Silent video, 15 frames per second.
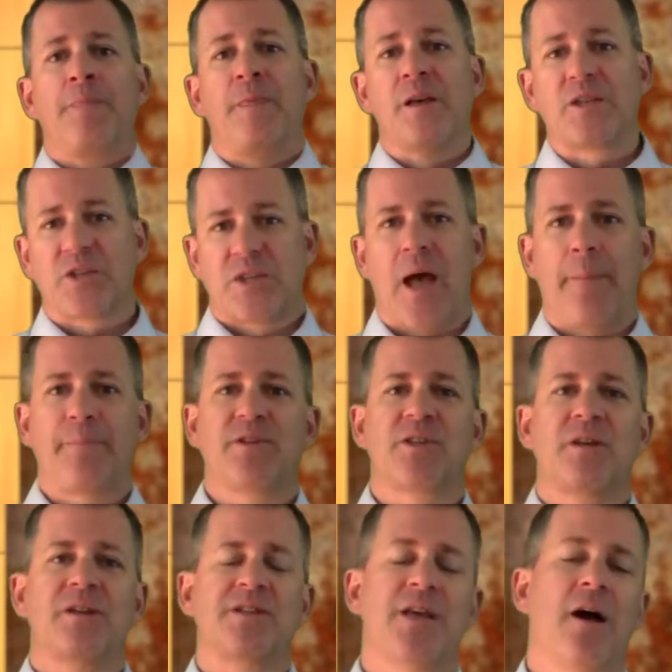This step is
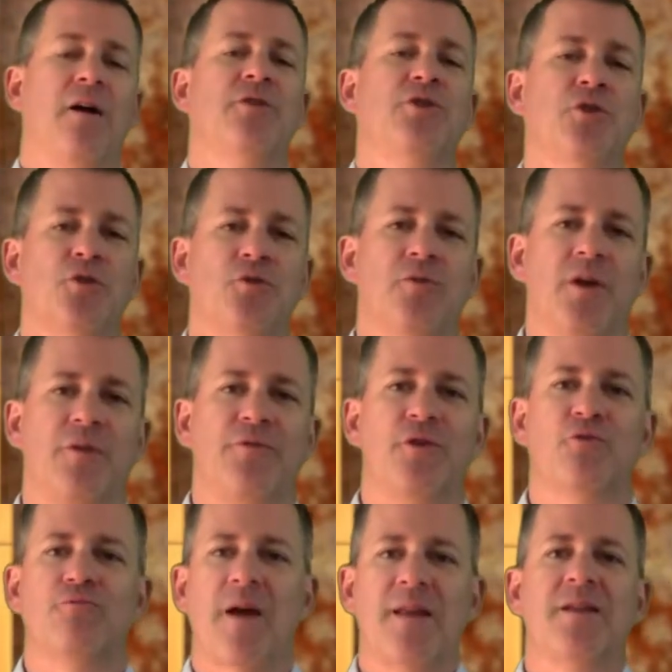going to tell you if
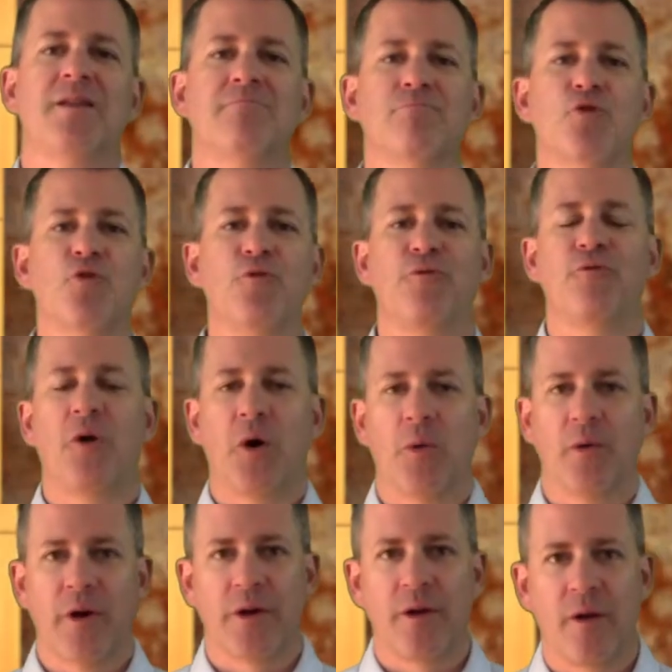you're ready to move
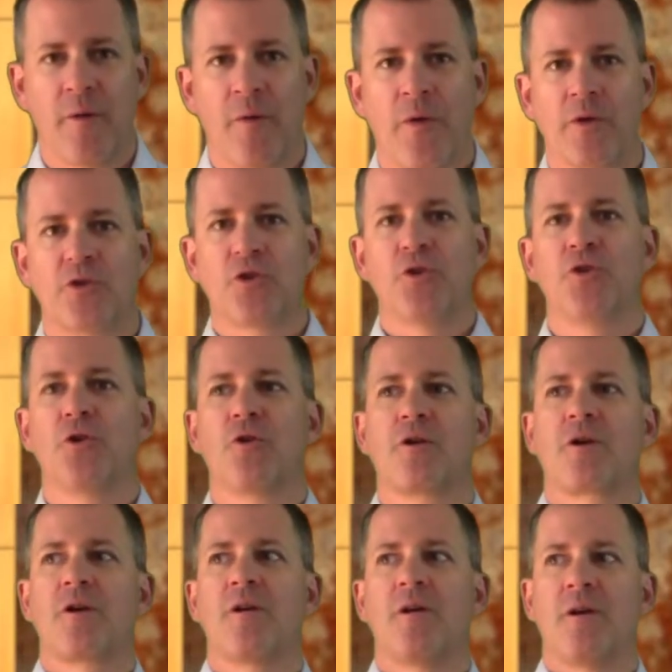forward to
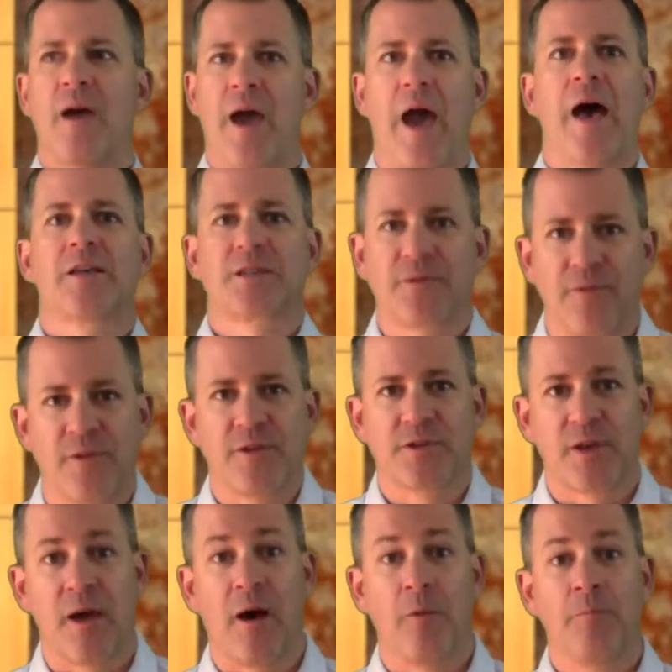your ask for the
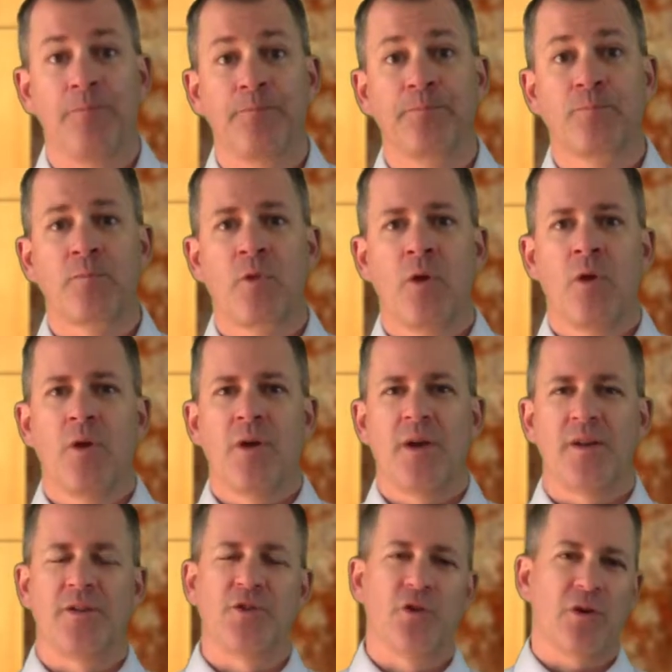sale.
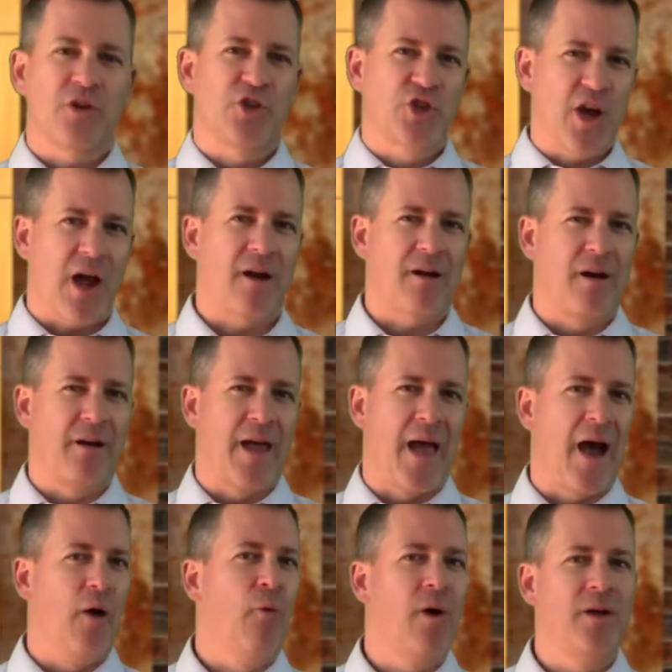It's your check on
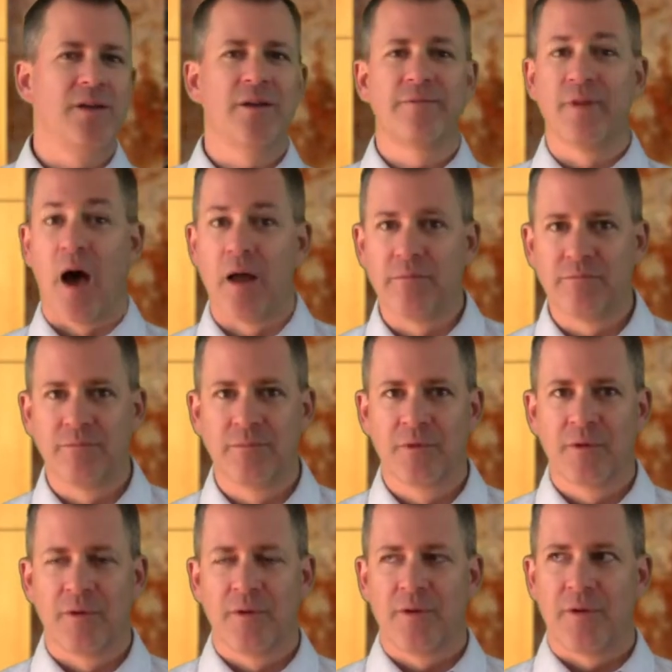how well you've done
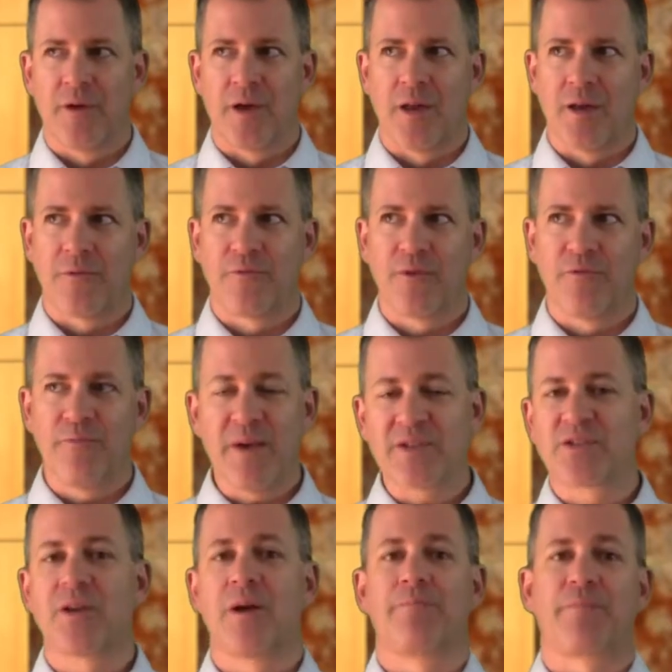and if you've
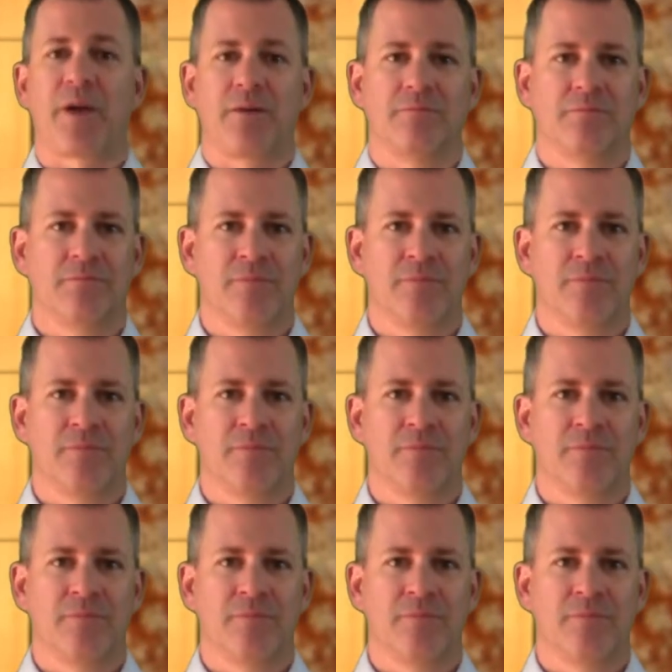missed something.